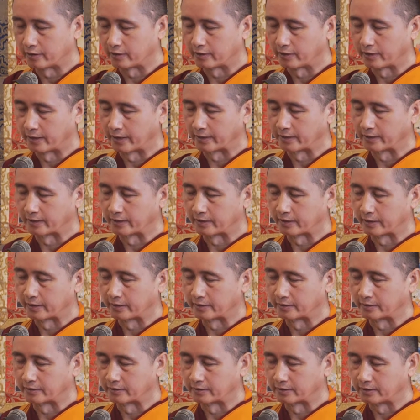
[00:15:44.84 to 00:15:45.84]
And,
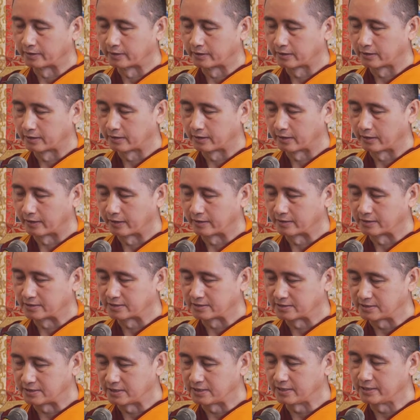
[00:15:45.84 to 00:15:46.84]
and, and
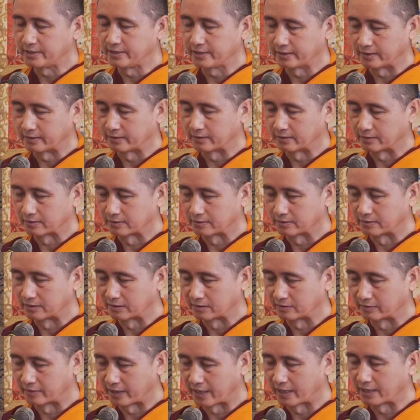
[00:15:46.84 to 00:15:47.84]
seeing
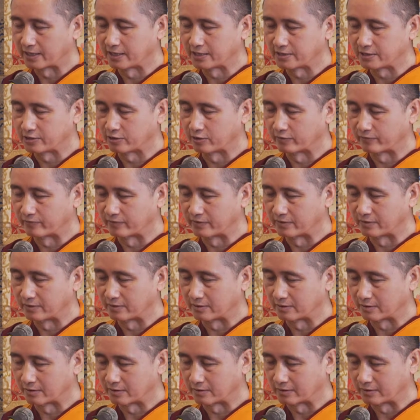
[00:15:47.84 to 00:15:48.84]
the reality of
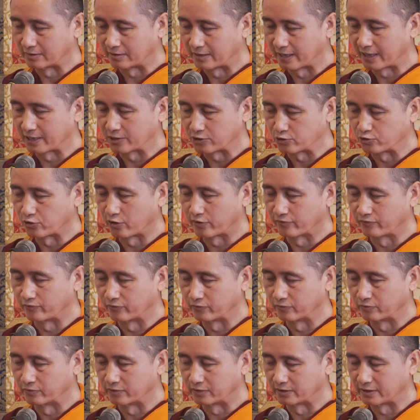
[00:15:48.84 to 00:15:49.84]
that
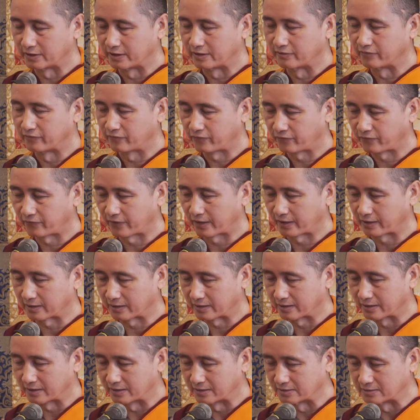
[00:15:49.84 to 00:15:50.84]
joyful, in fact,
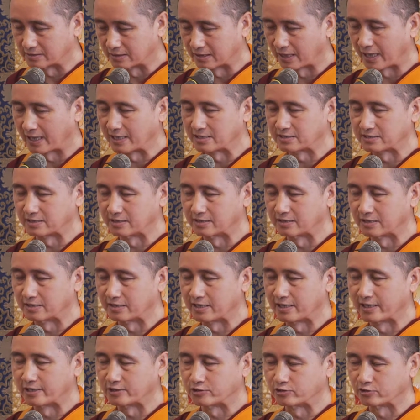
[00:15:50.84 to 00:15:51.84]
is lies in the
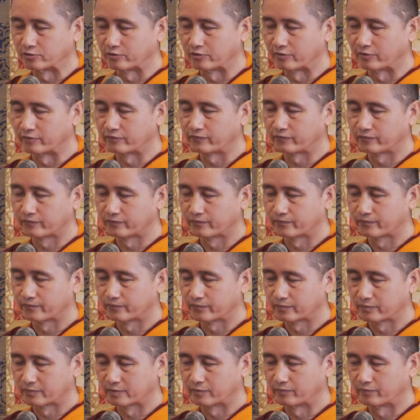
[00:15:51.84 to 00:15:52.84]
nature of
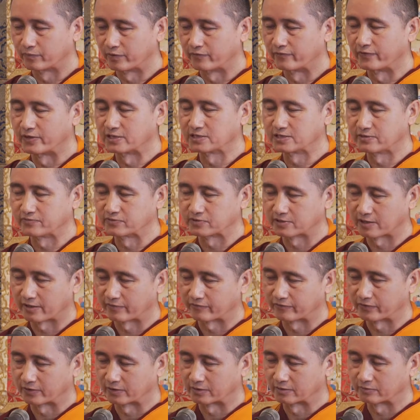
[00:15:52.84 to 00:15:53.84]
pervasive
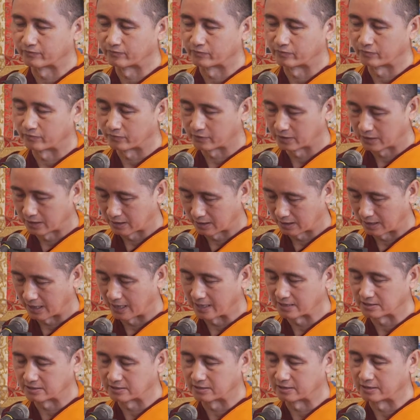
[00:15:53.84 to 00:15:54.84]
suffering,
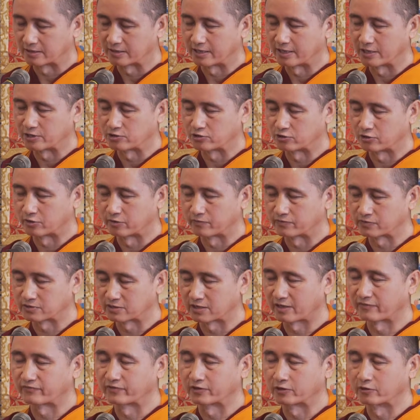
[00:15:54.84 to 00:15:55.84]
lies in the nature of
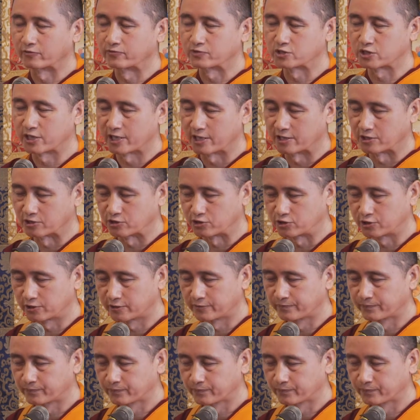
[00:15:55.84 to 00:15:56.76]
suffering of change.